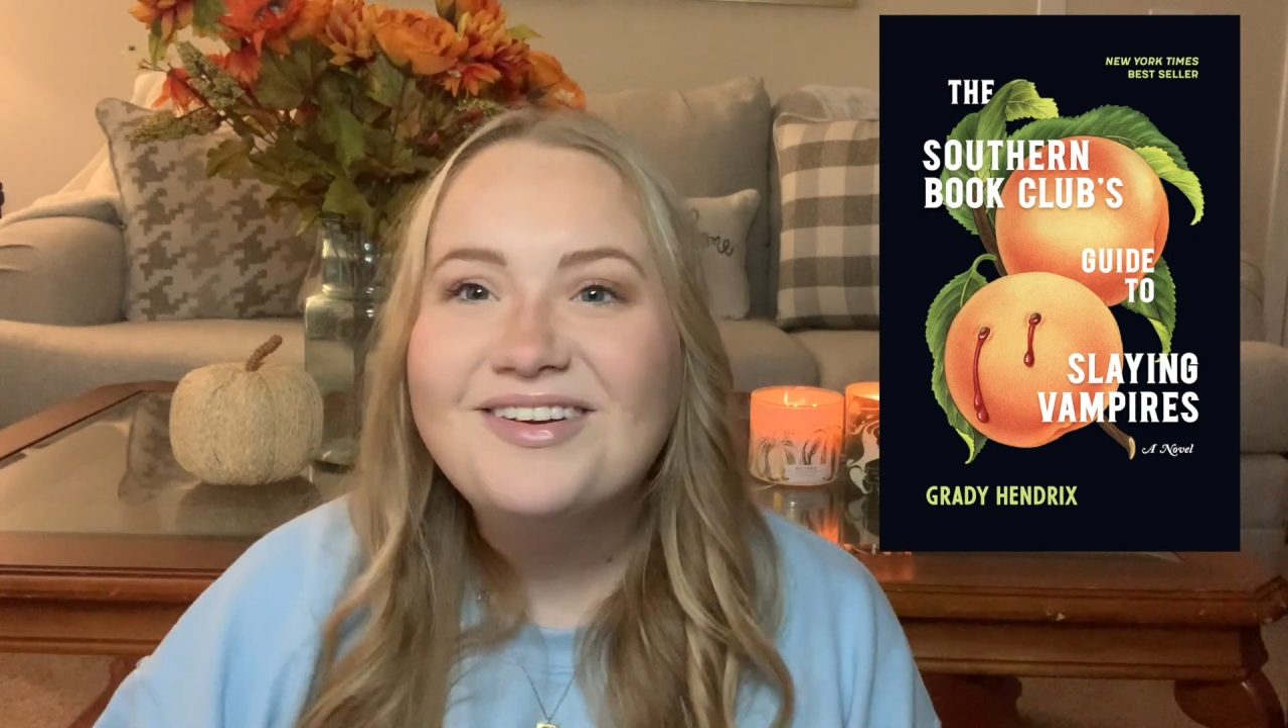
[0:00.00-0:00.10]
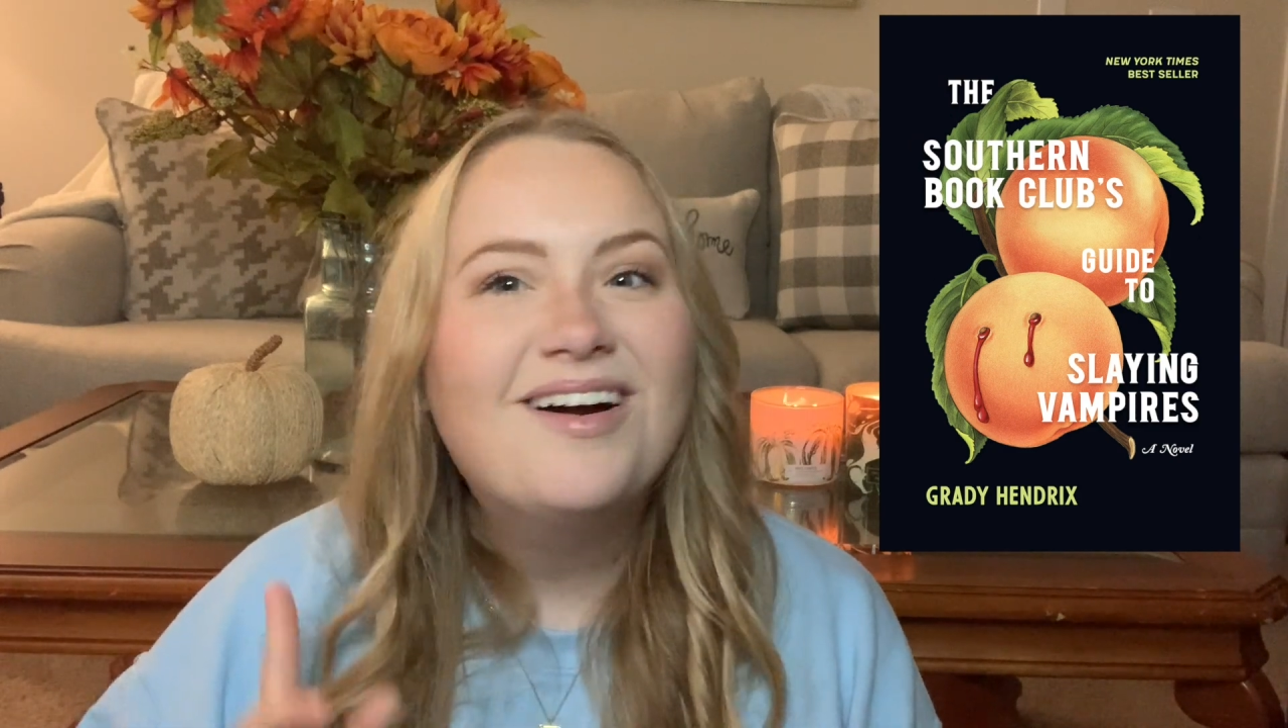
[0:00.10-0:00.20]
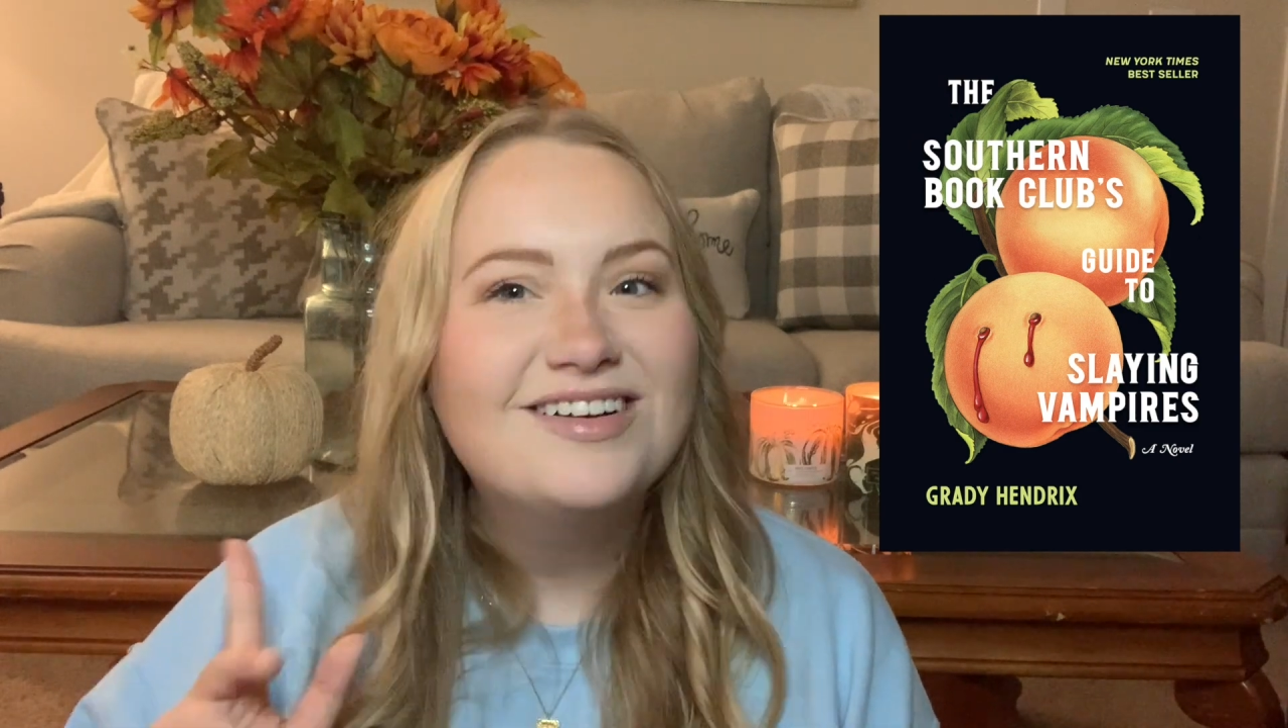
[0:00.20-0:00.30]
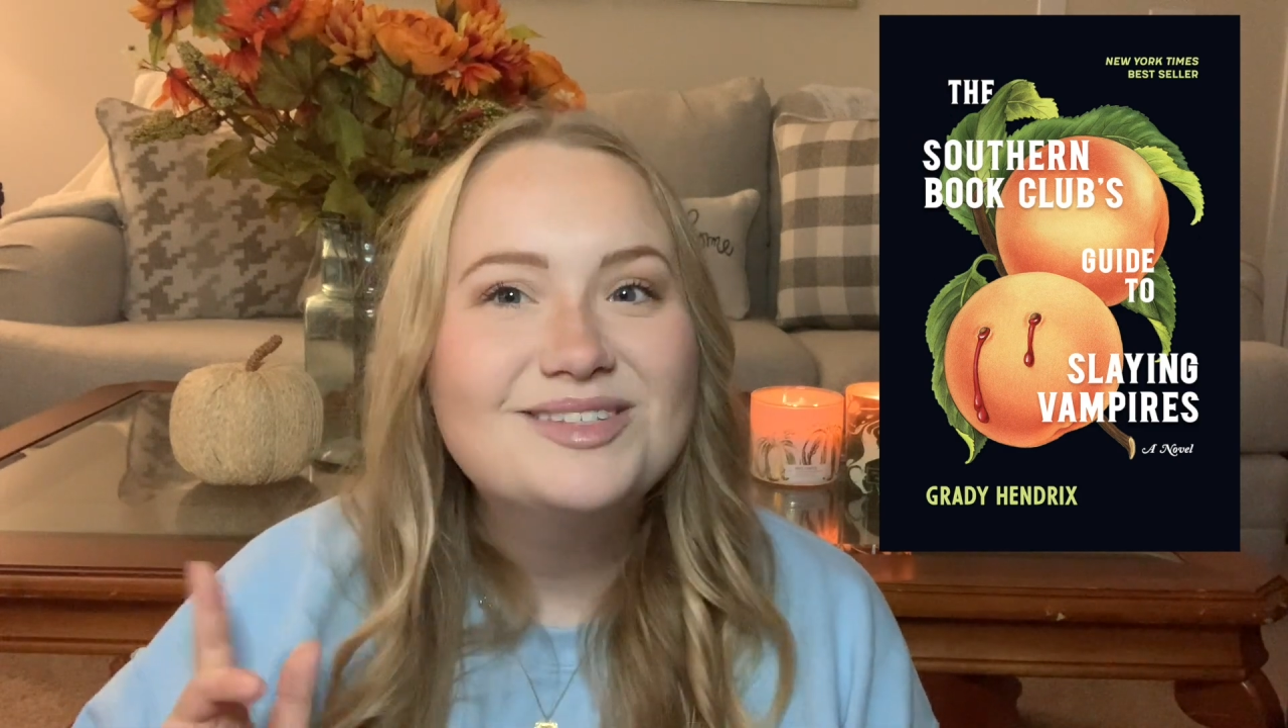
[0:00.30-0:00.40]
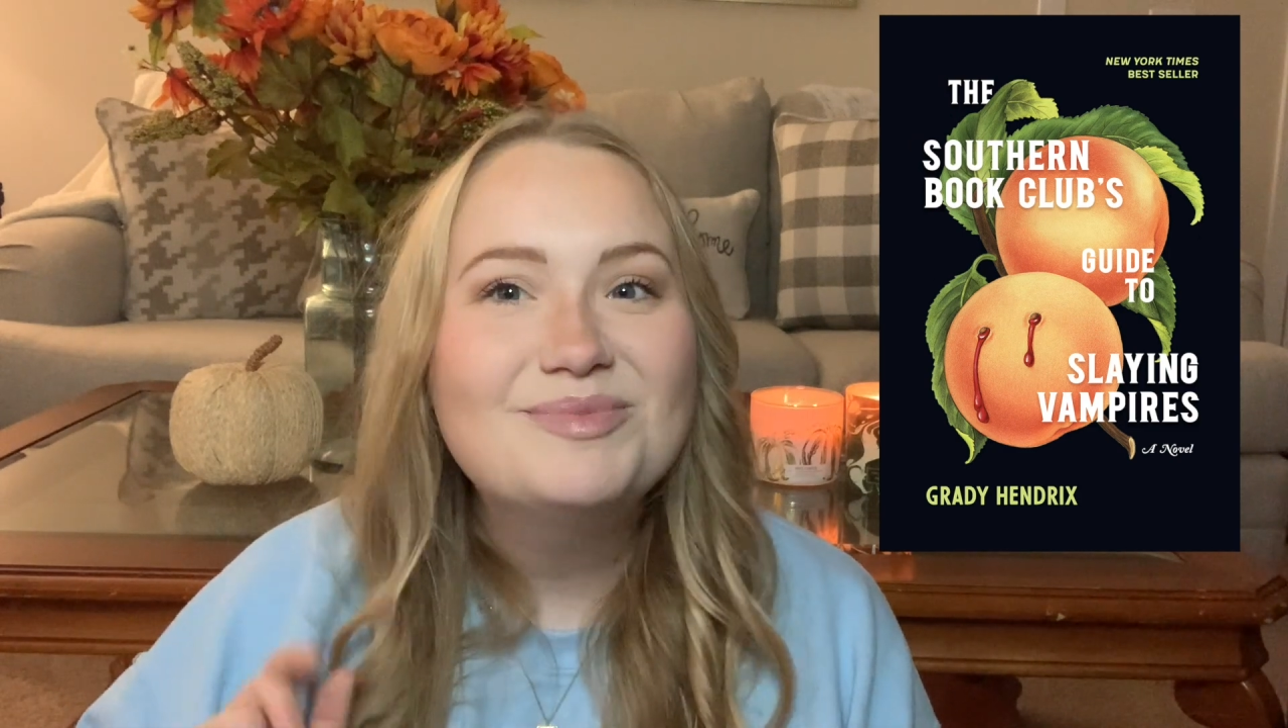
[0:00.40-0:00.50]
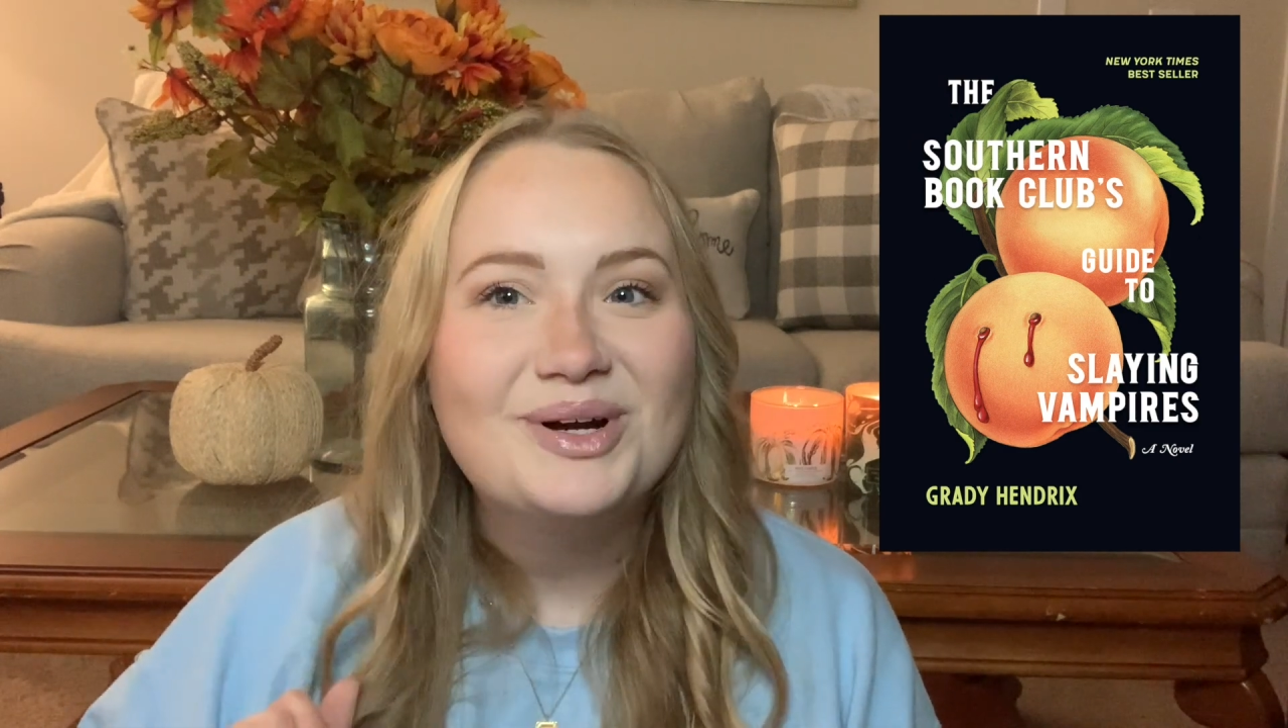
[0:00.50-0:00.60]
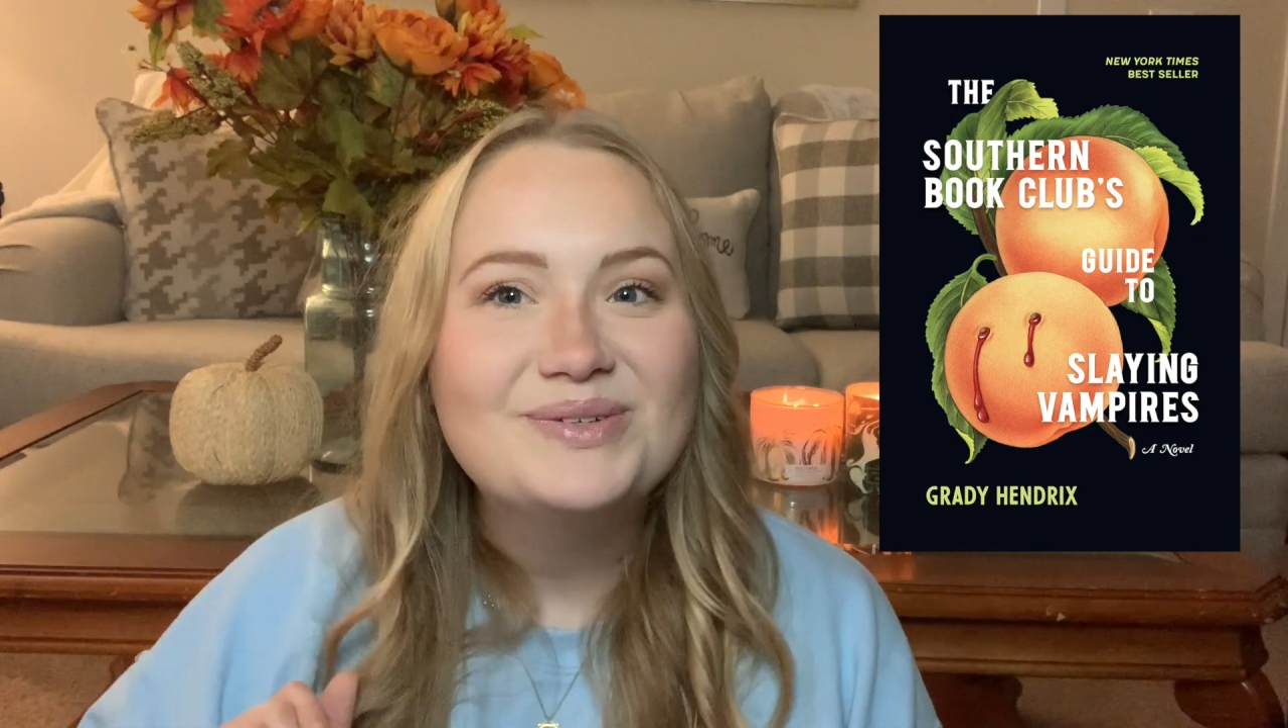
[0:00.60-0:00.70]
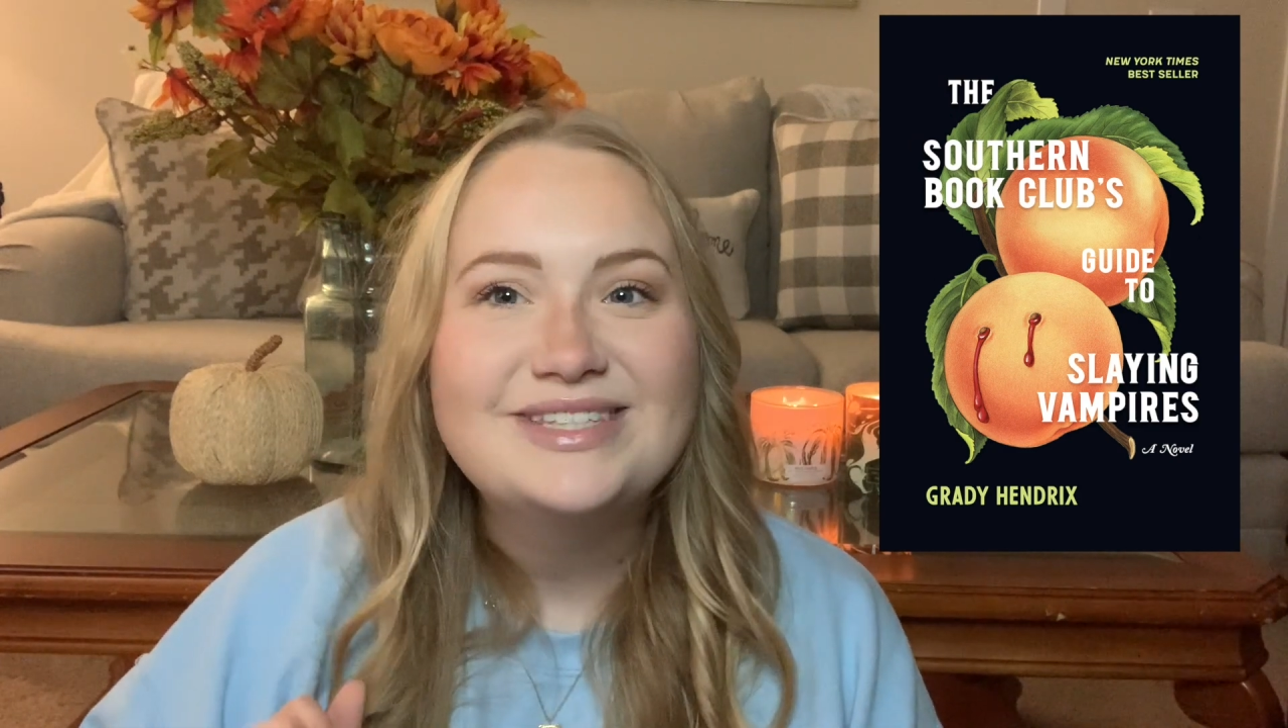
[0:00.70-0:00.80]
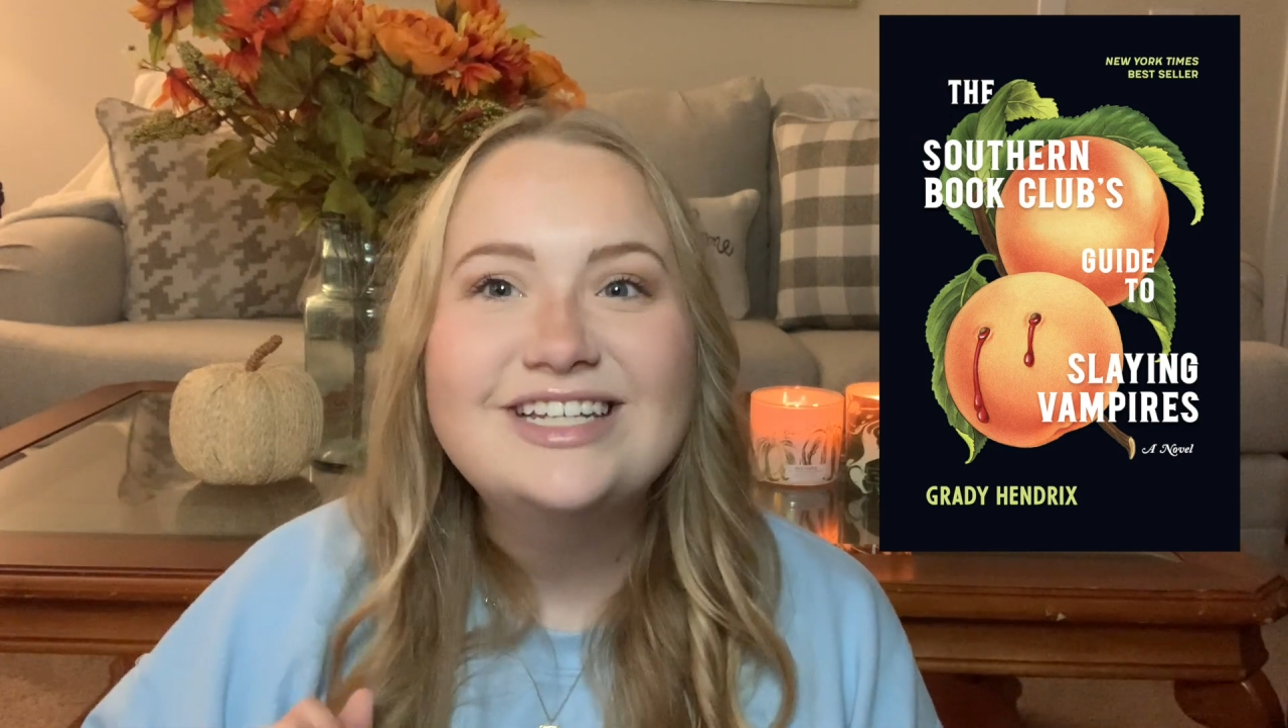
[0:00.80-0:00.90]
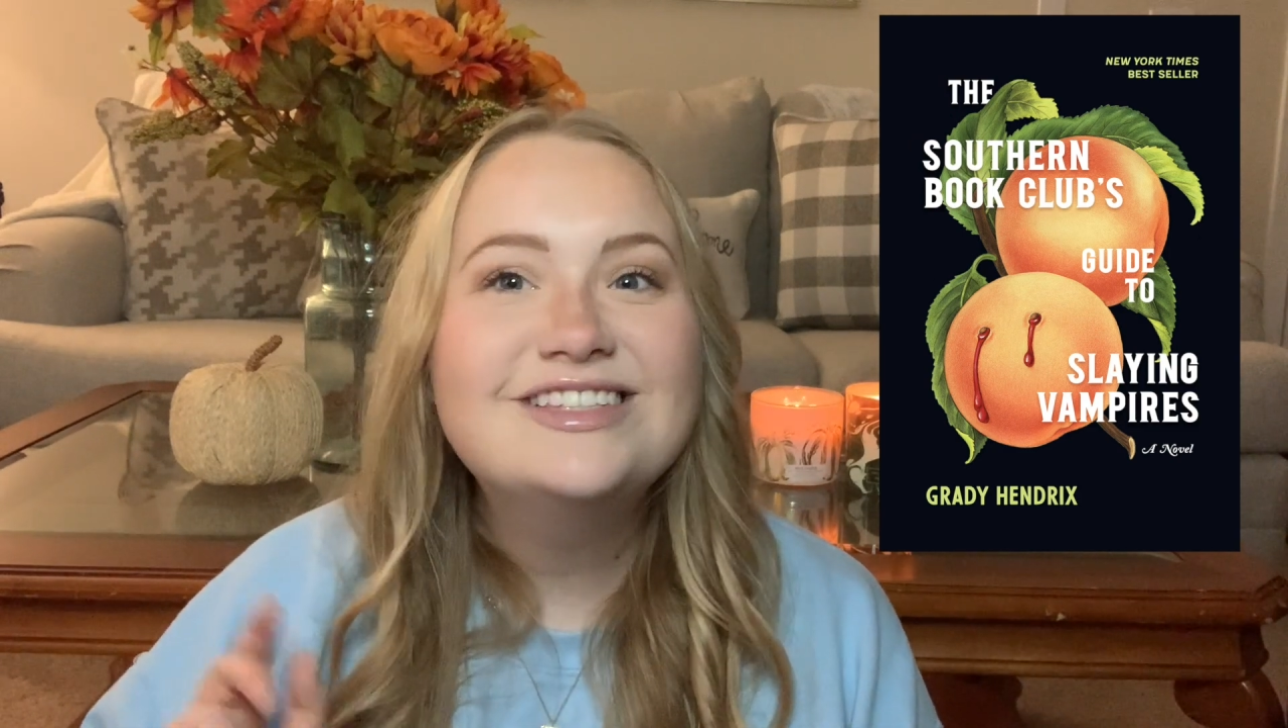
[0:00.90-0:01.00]
There are some gross
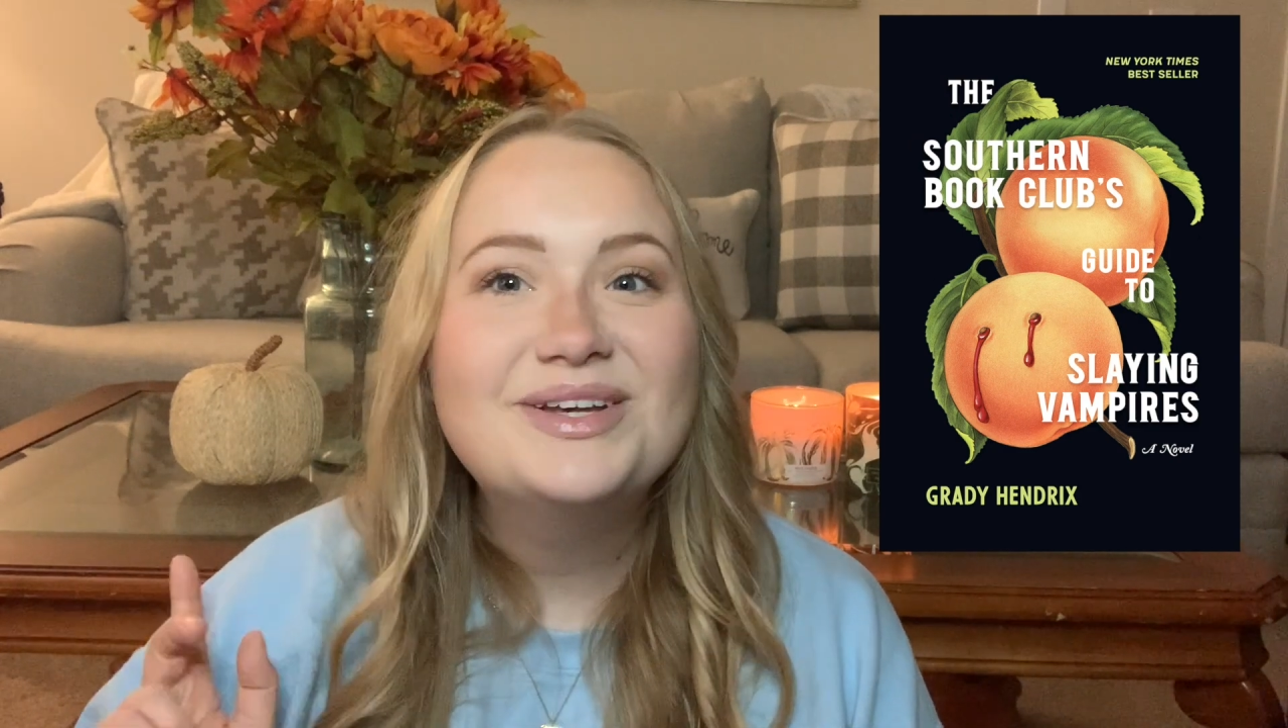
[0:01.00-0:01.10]
scenes,